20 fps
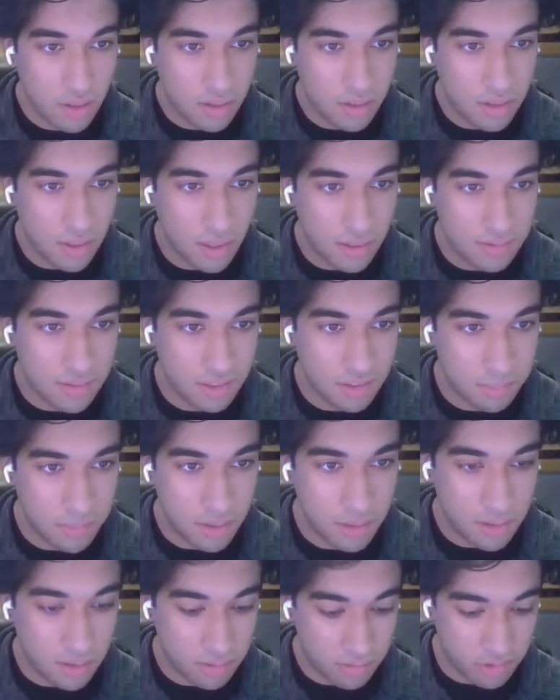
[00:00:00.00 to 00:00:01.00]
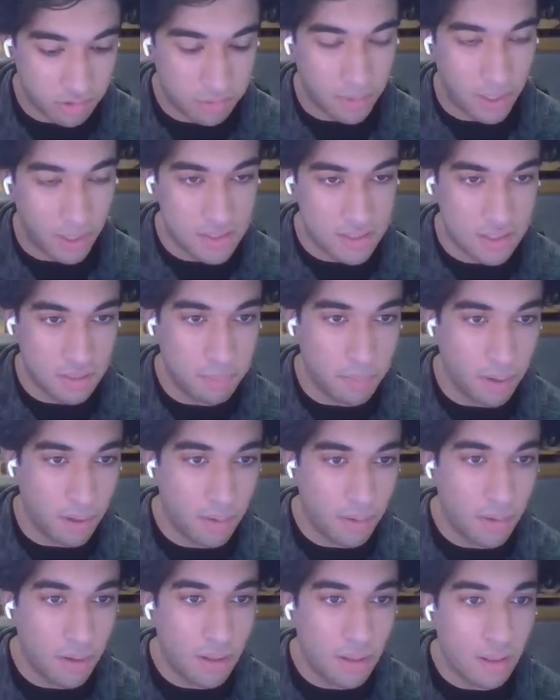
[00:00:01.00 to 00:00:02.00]
Yes, that's being disrespected,
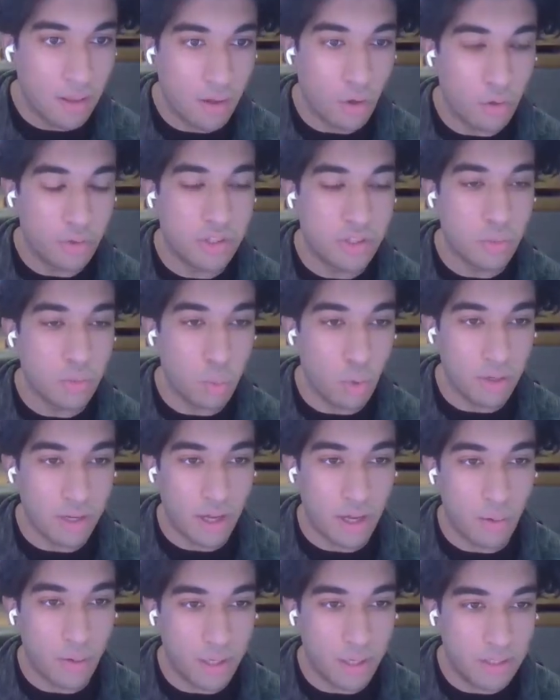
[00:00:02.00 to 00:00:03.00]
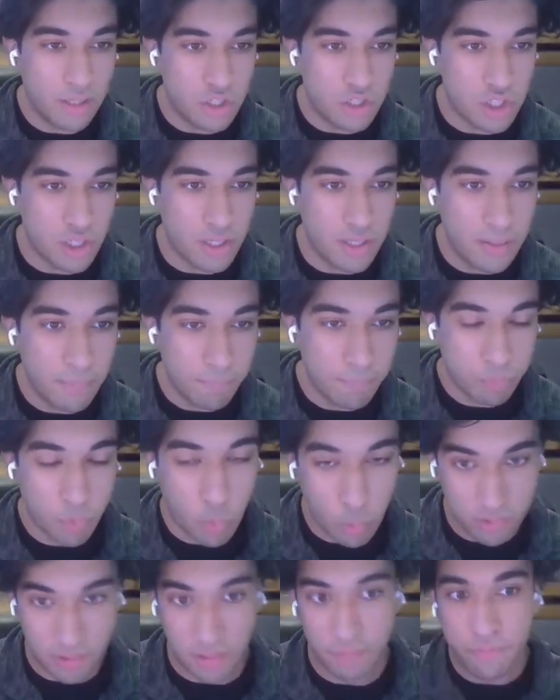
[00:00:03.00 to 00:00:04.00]
but on the 1 hour initially,
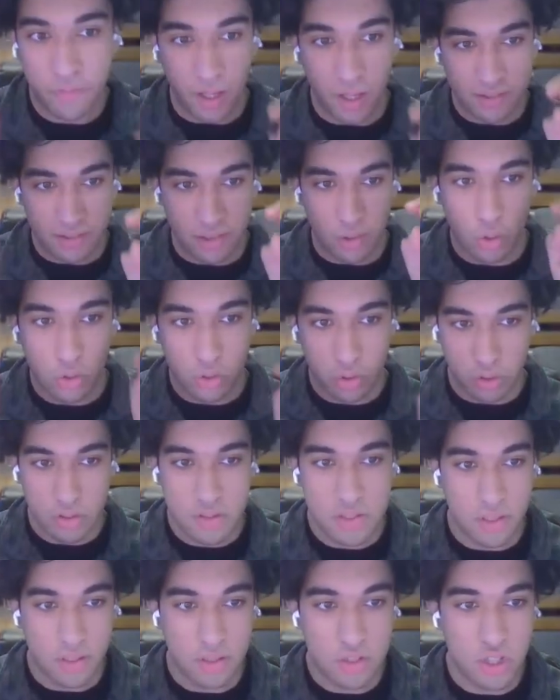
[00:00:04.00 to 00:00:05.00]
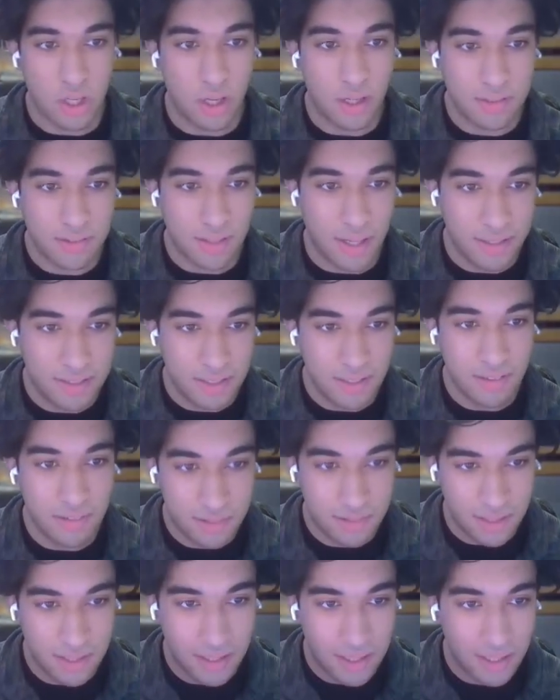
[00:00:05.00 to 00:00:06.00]
once I first logged on to the charts, I didn't
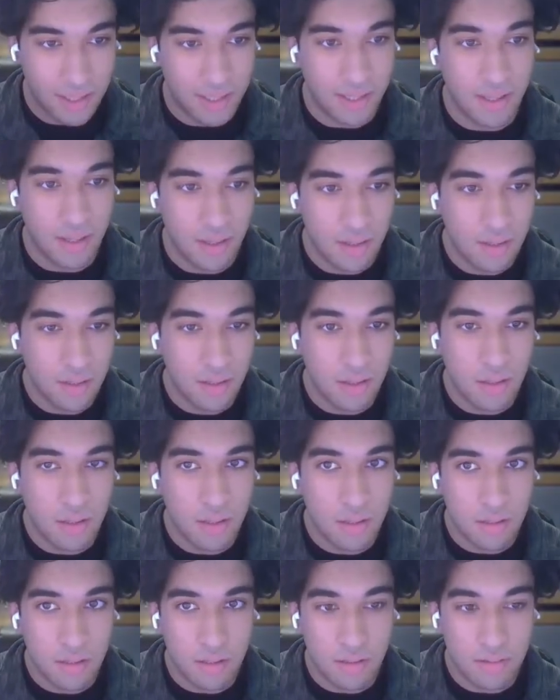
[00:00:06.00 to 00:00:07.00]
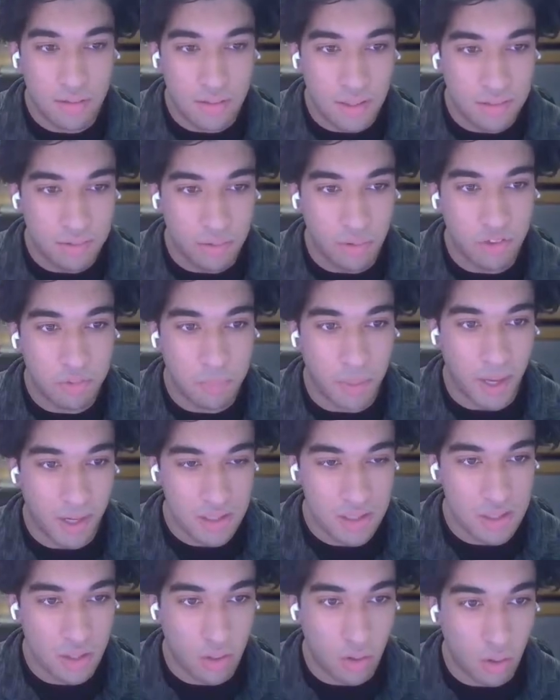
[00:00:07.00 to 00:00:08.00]
see clear
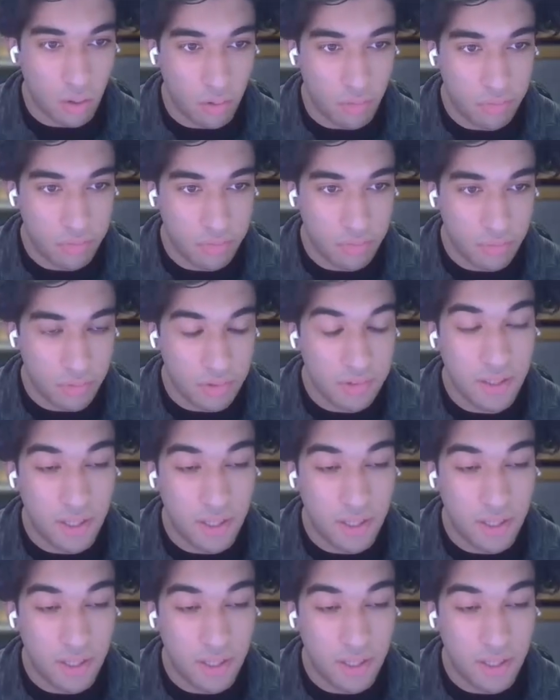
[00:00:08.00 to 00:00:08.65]
respect of